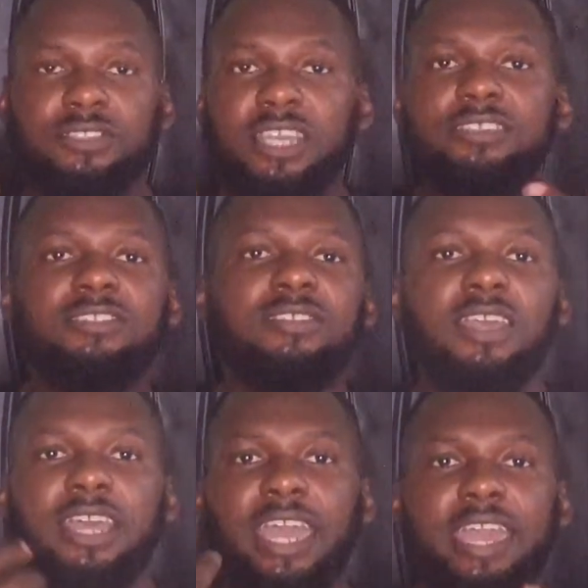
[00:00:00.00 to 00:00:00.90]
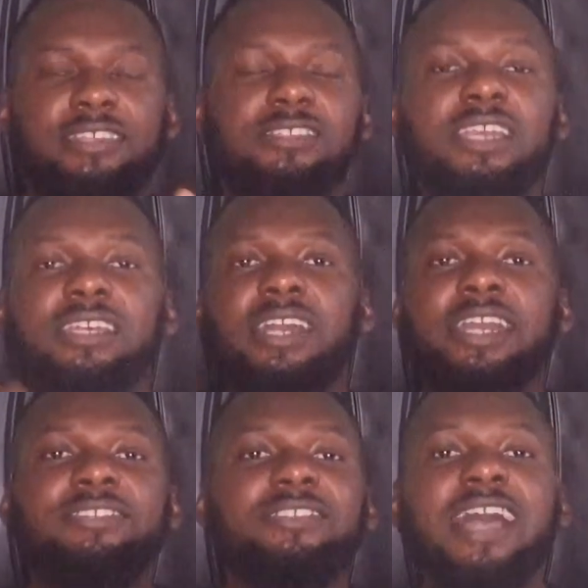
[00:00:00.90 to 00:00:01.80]
This is
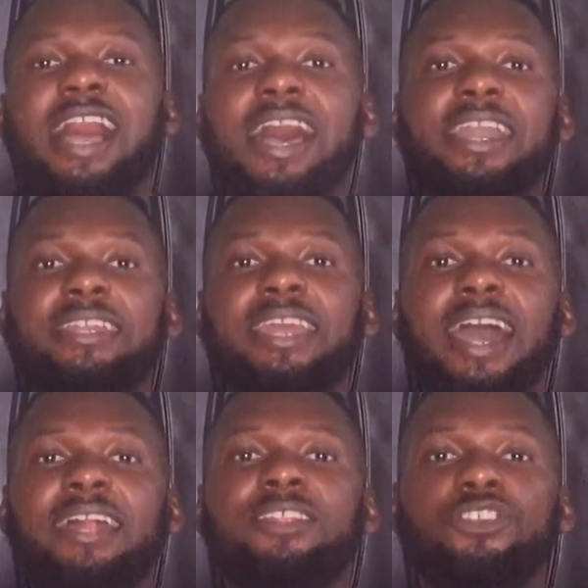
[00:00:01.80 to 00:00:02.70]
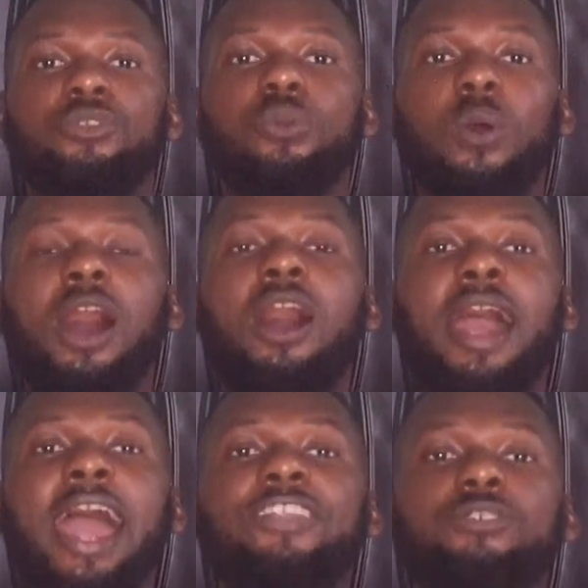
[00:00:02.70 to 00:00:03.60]
a sign that you
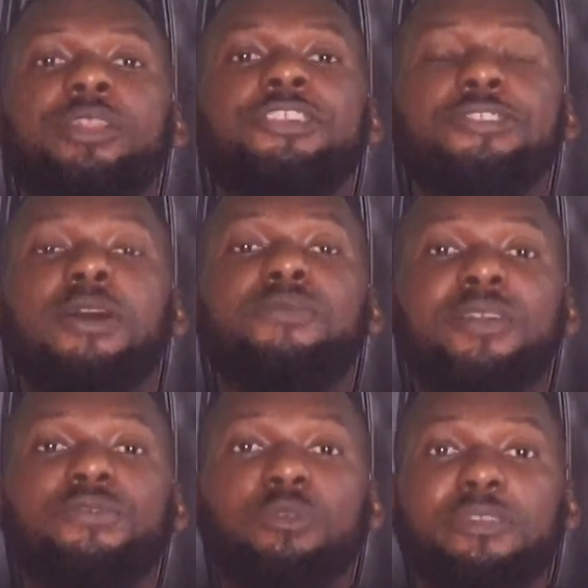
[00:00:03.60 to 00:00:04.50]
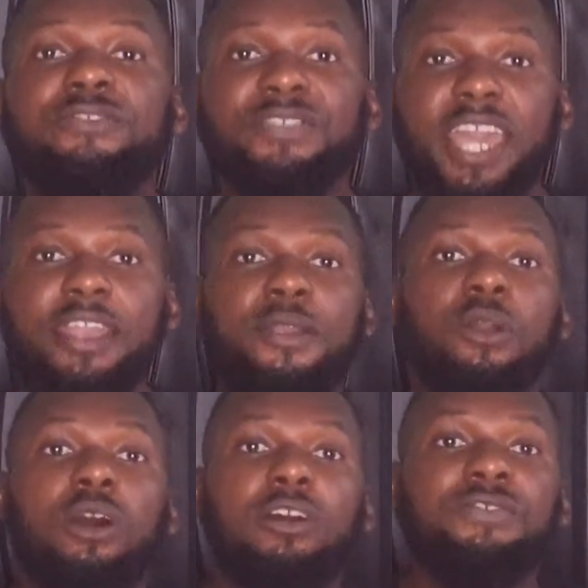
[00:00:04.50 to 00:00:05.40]
are actually suffering from a
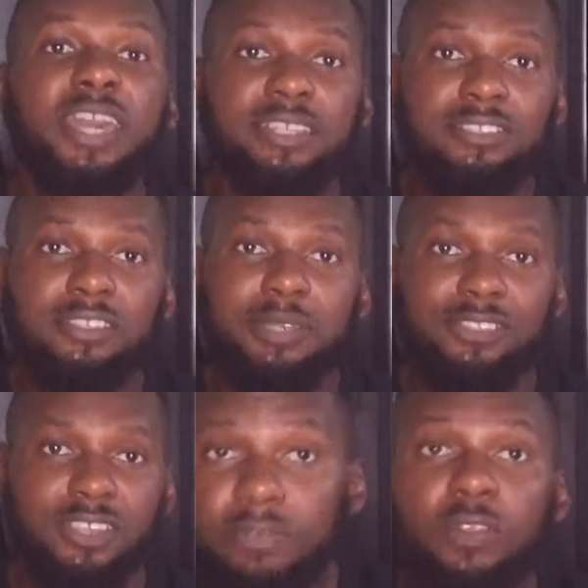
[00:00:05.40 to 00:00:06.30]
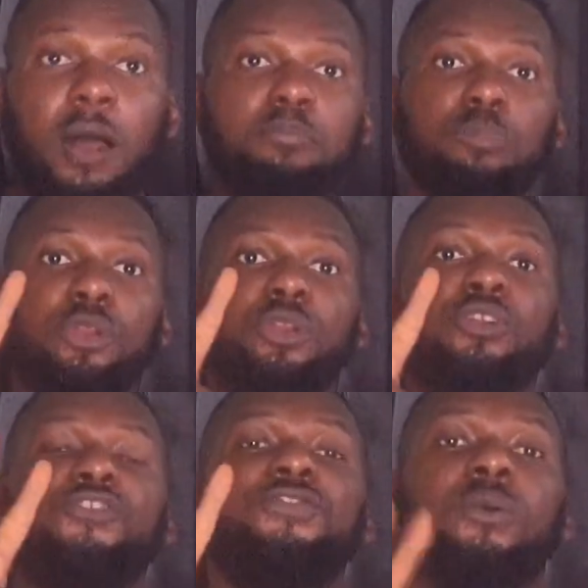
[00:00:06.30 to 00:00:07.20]
fear of intimacy.
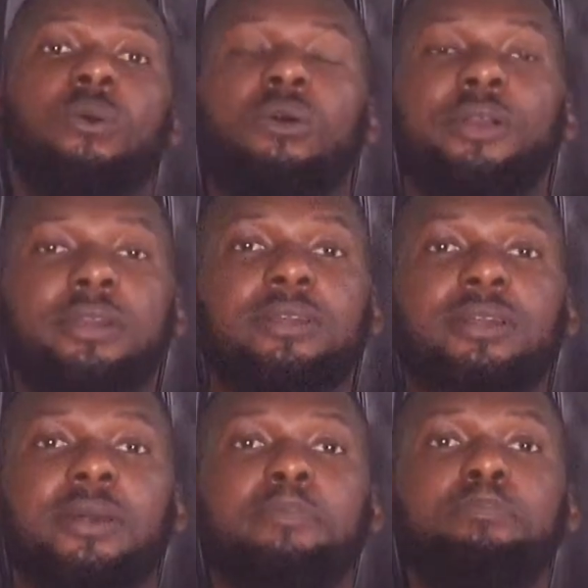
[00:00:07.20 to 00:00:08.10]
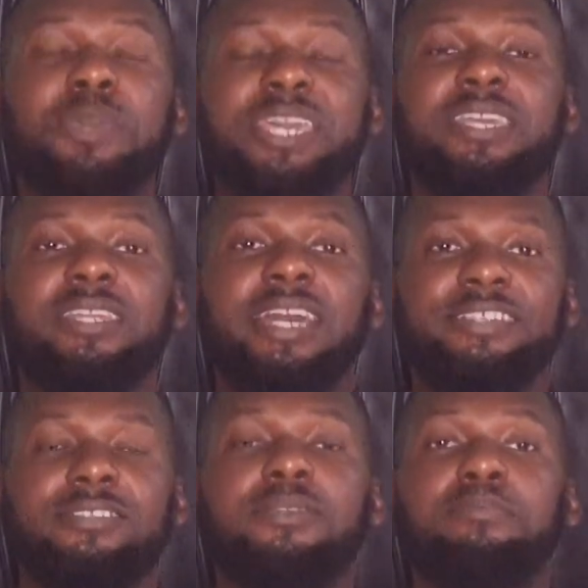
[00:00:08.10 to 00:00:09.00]
Number four,
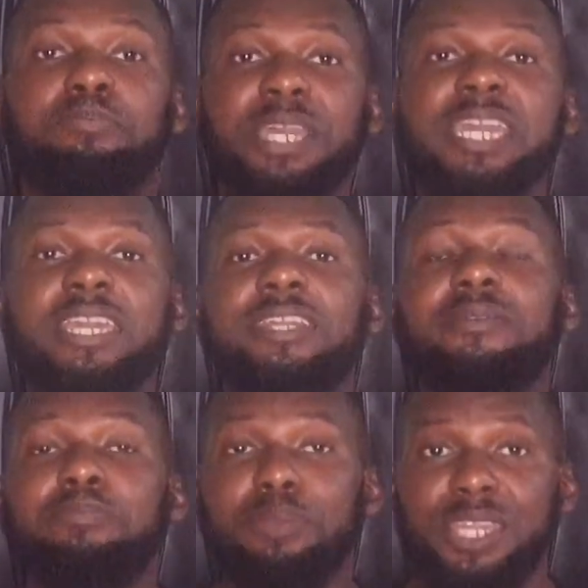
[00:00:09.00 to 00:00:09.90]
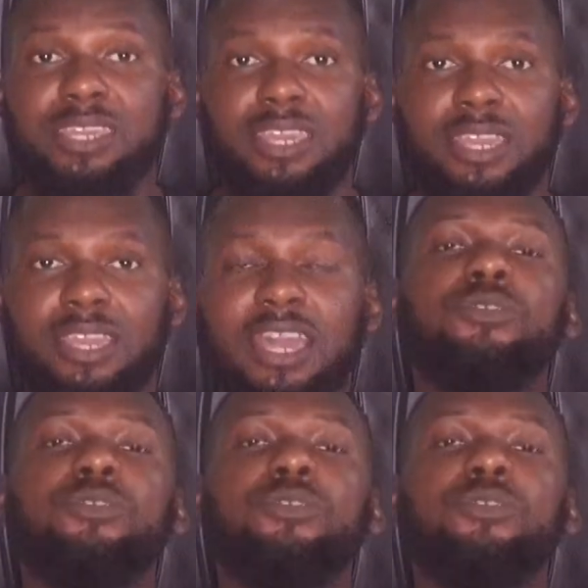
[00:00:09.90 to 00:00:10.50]
pickiness, being picky.